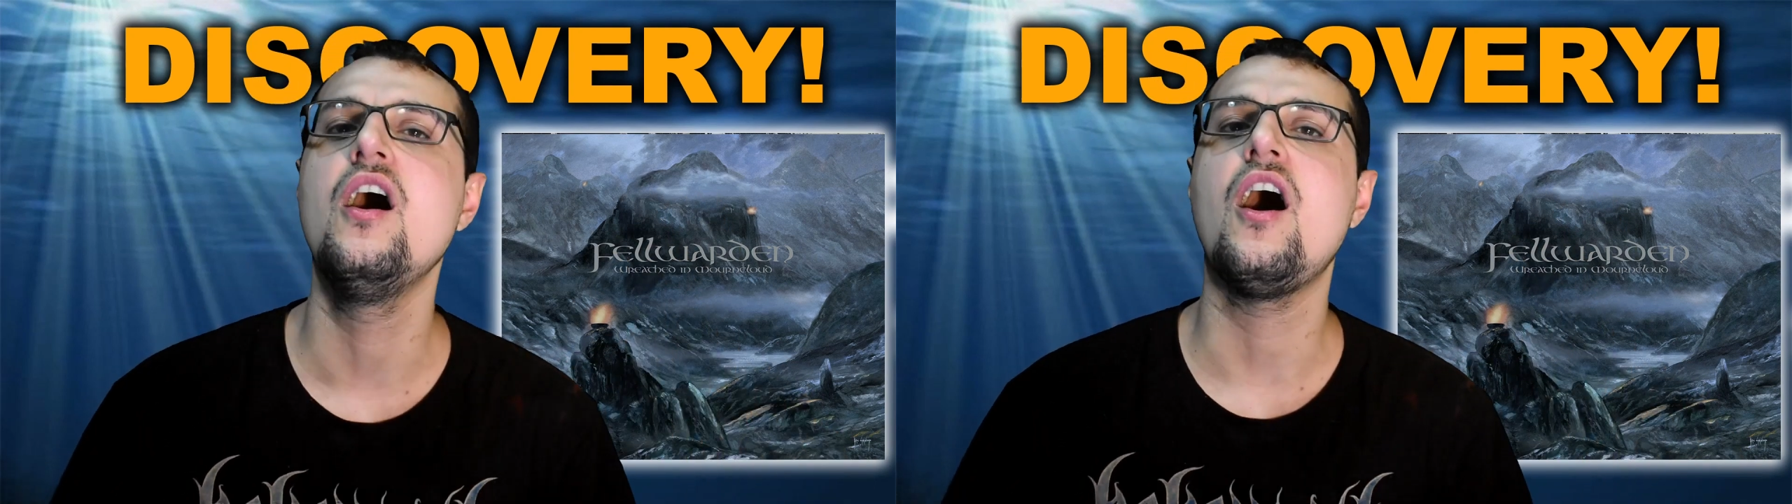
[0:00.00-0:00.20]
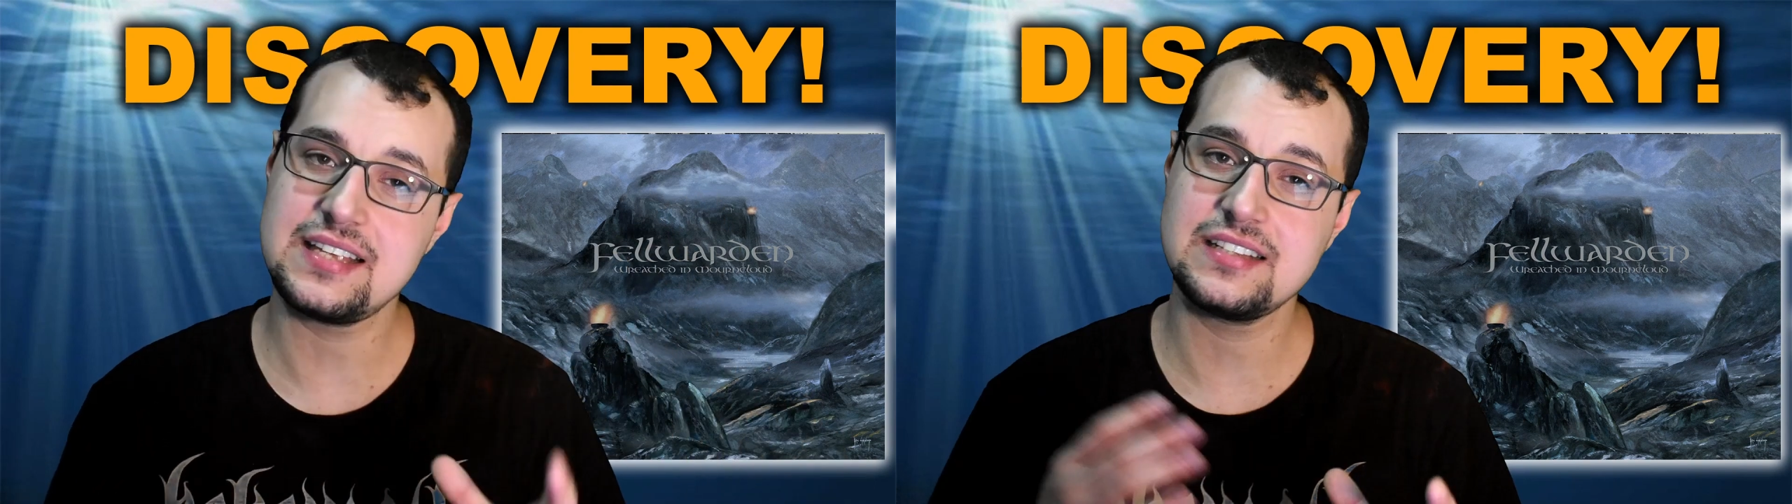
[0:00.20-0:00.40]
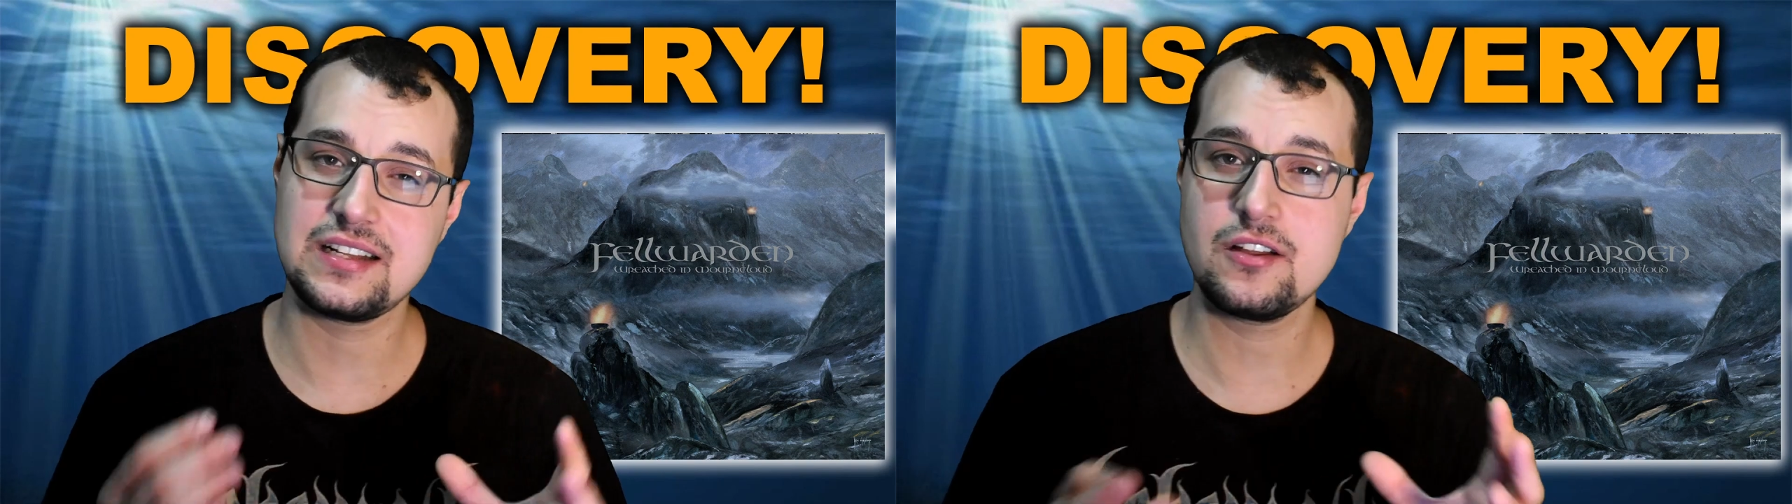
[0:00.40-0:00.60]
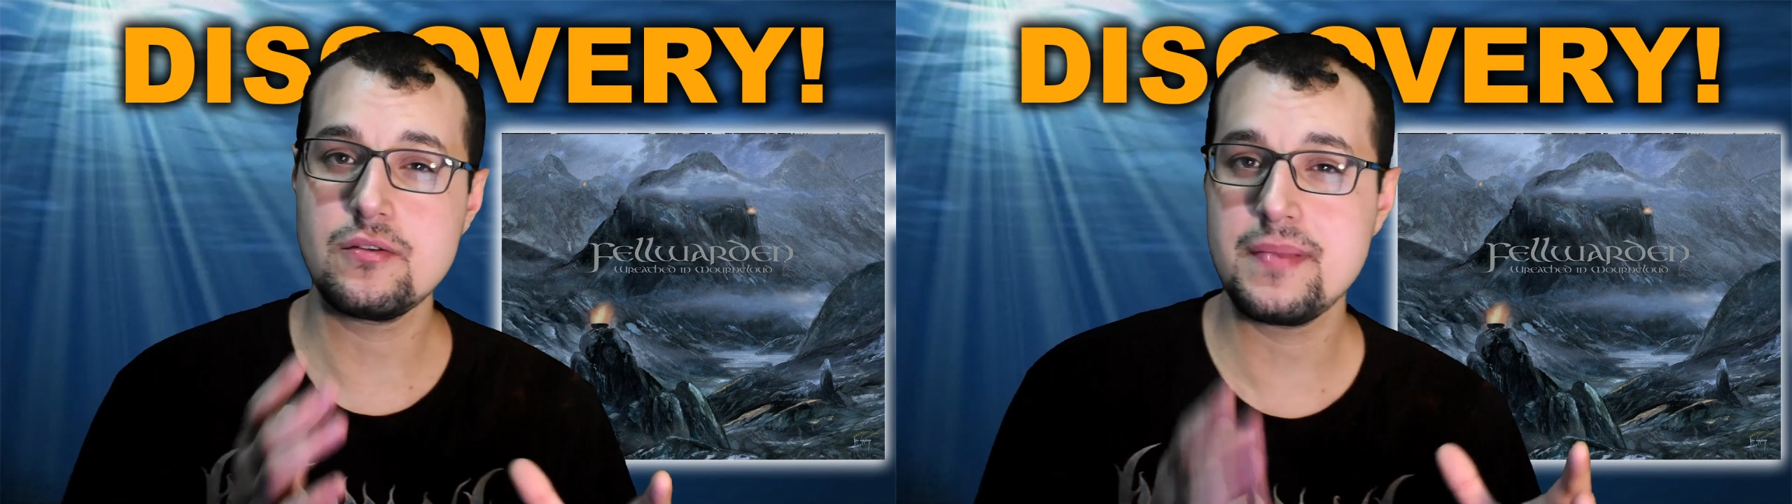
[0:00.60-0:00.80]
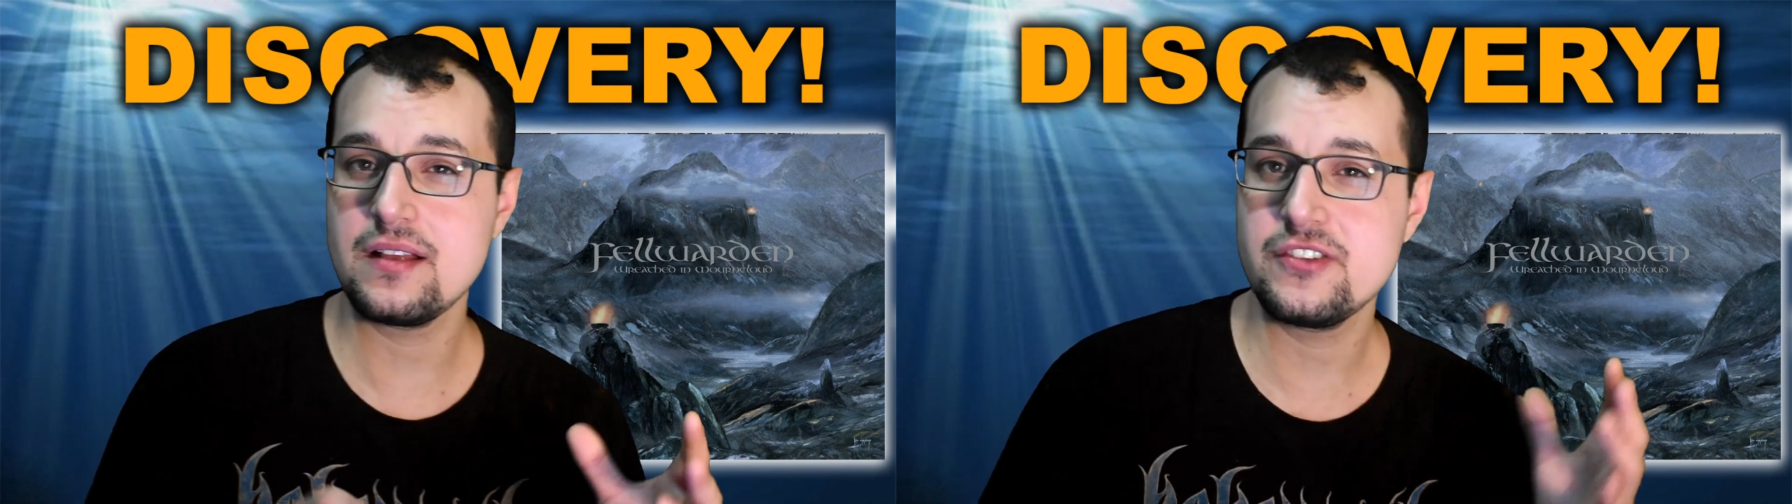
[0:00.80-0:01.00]
Gotta say, it's a
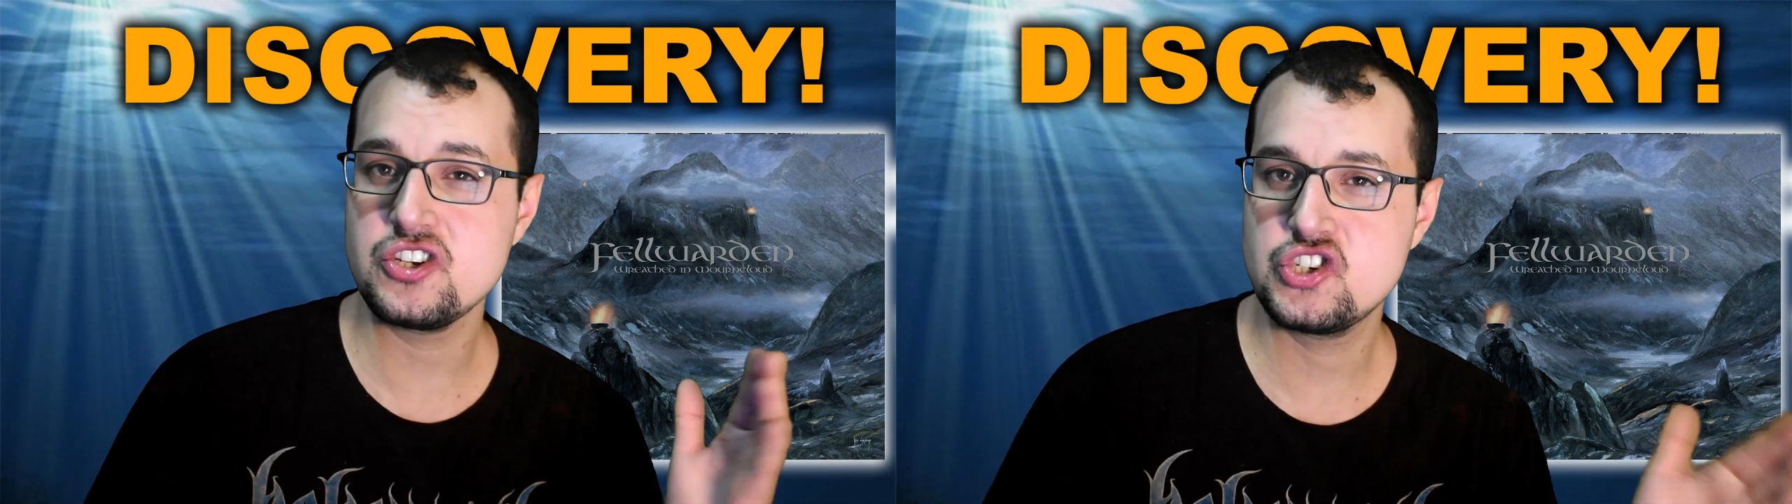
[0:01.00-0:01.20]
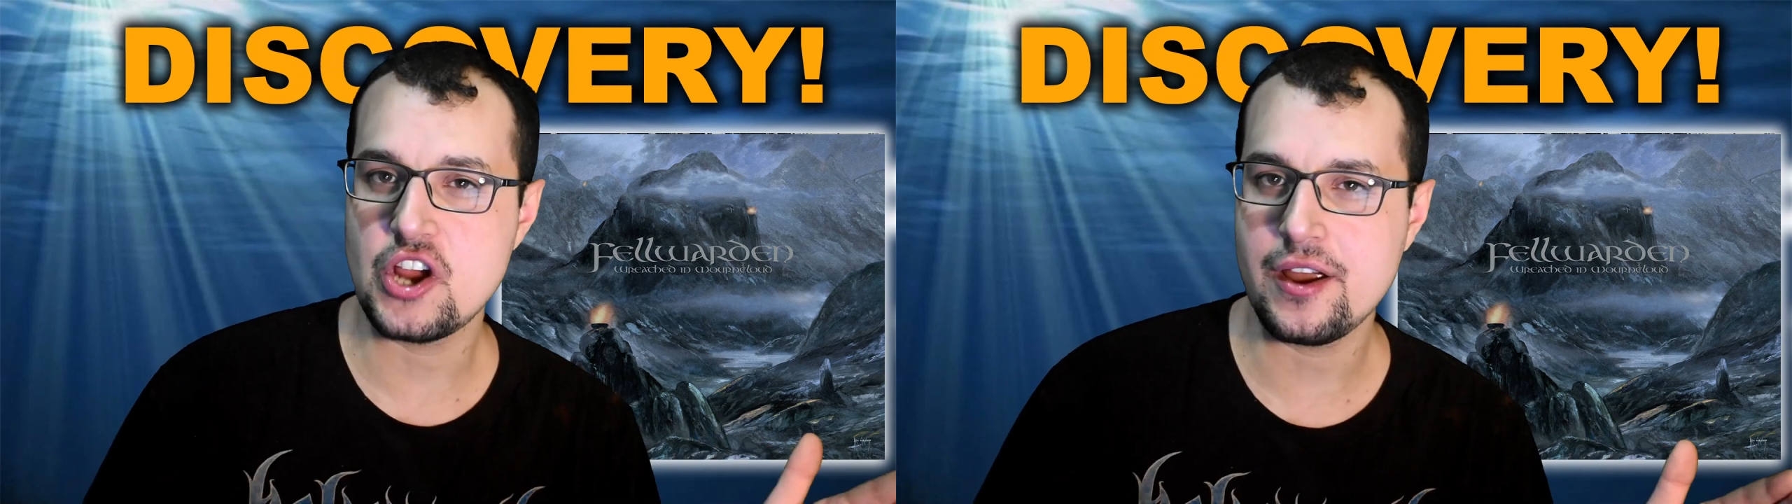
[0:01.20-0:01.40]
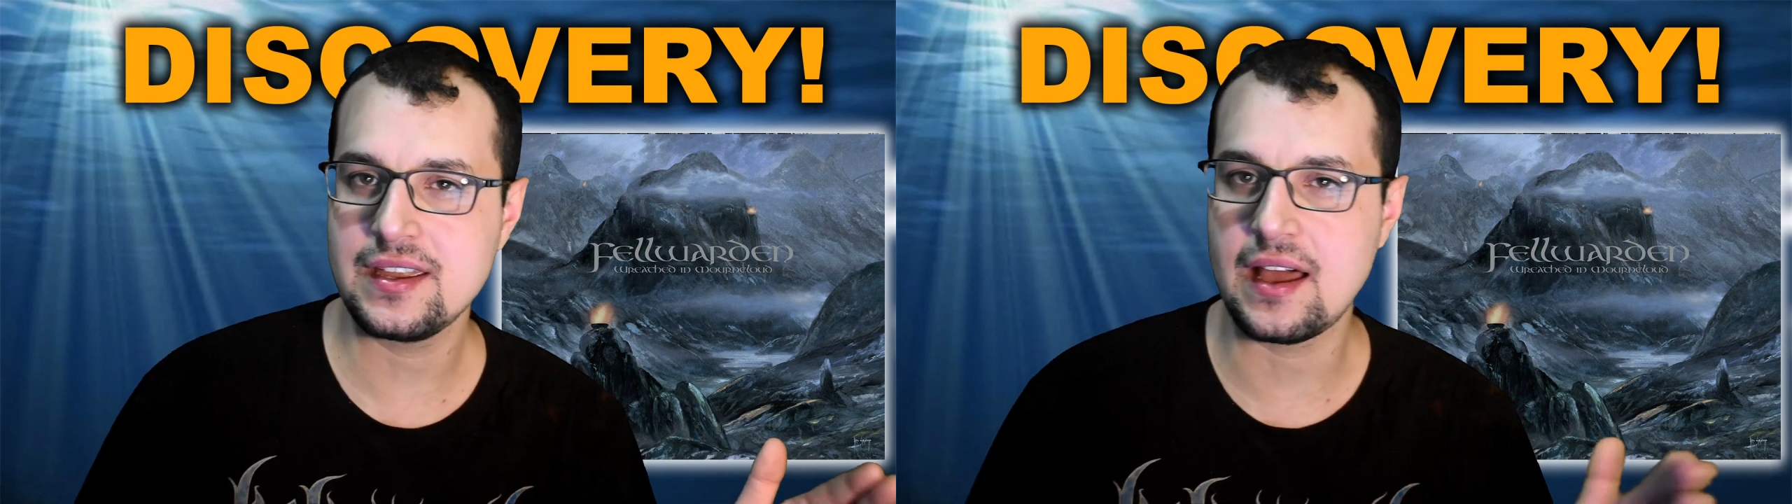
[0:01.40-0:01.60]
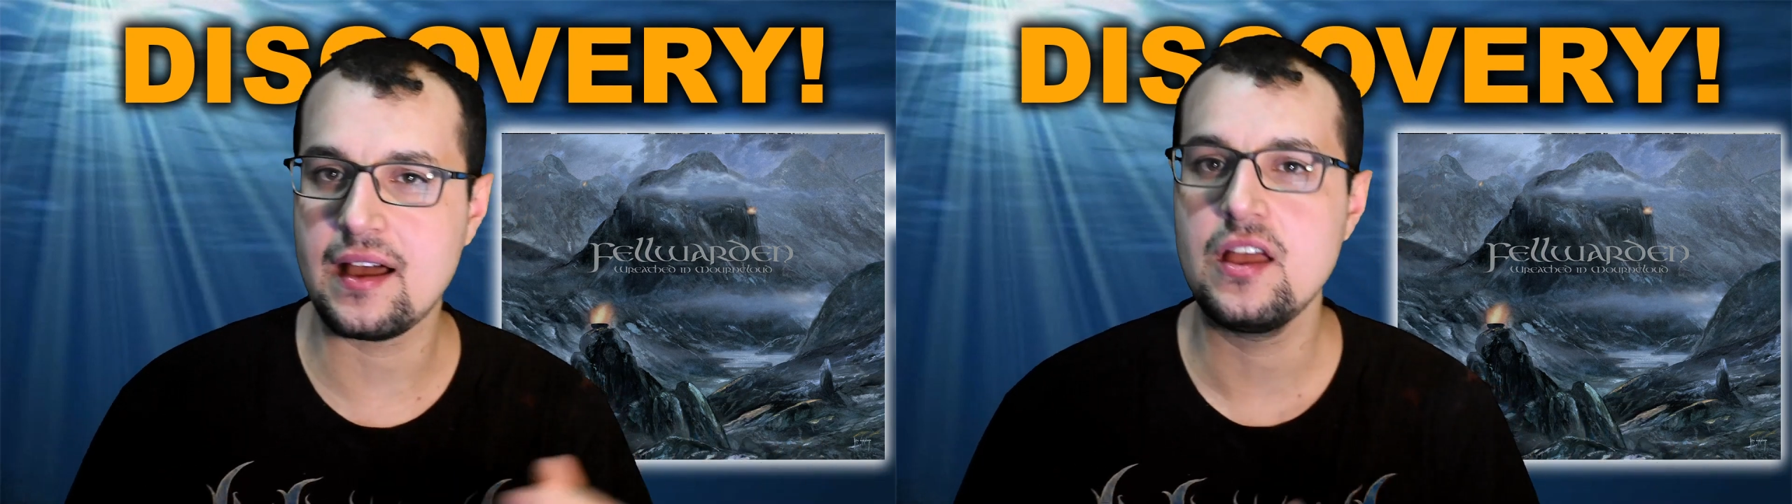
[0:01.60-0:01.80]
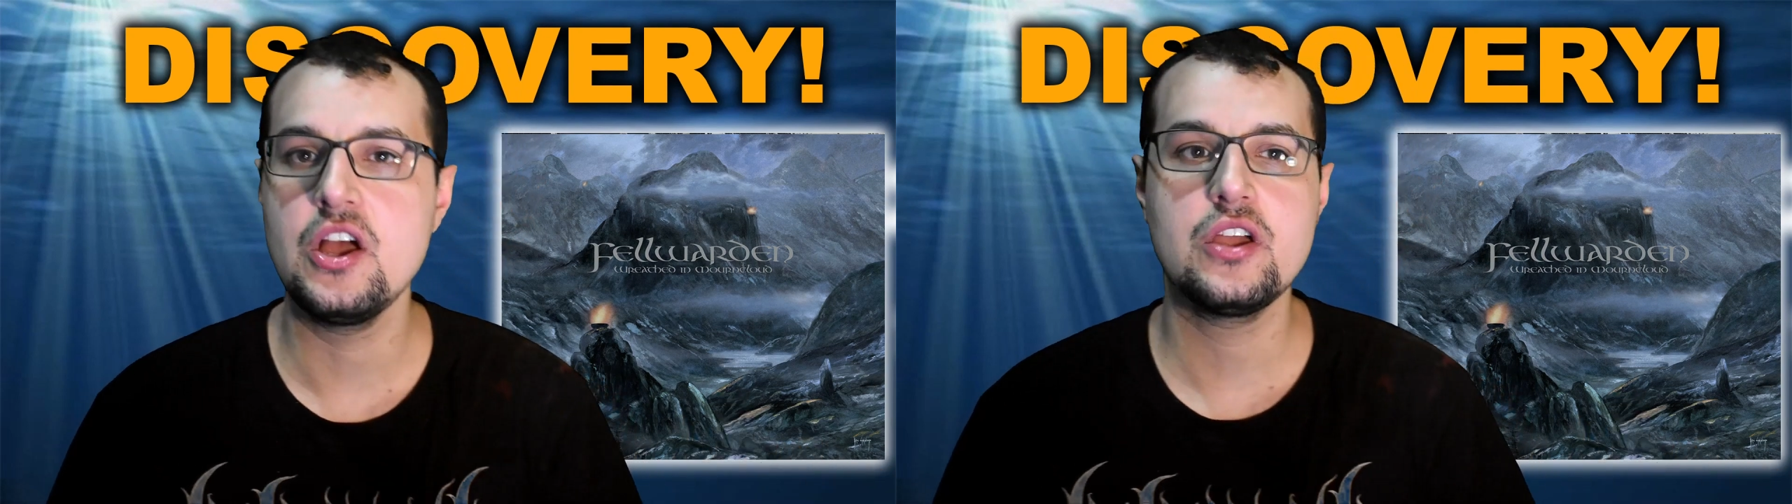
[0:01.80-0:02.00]
little bit of a jerker,